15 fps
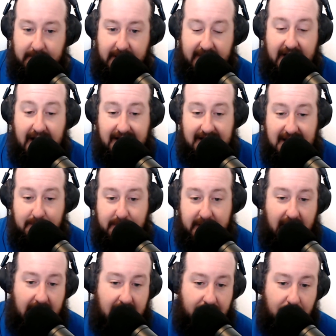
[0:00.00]
And then I keep an
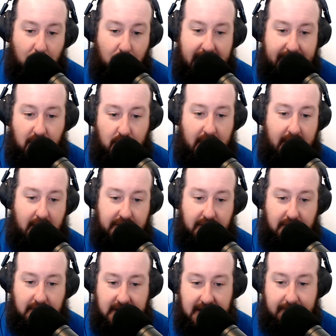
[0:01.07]
eye on the waiver wire in your
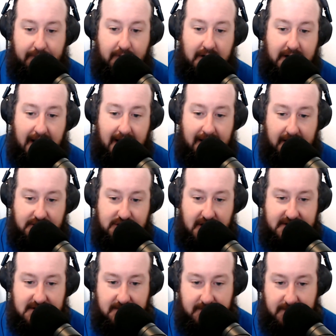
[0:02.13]
league for a guy like
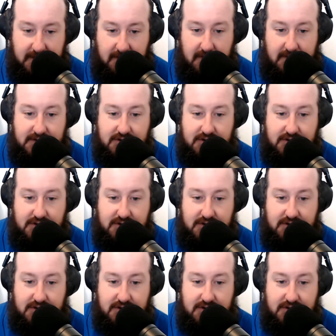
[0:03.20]
Justin Fields,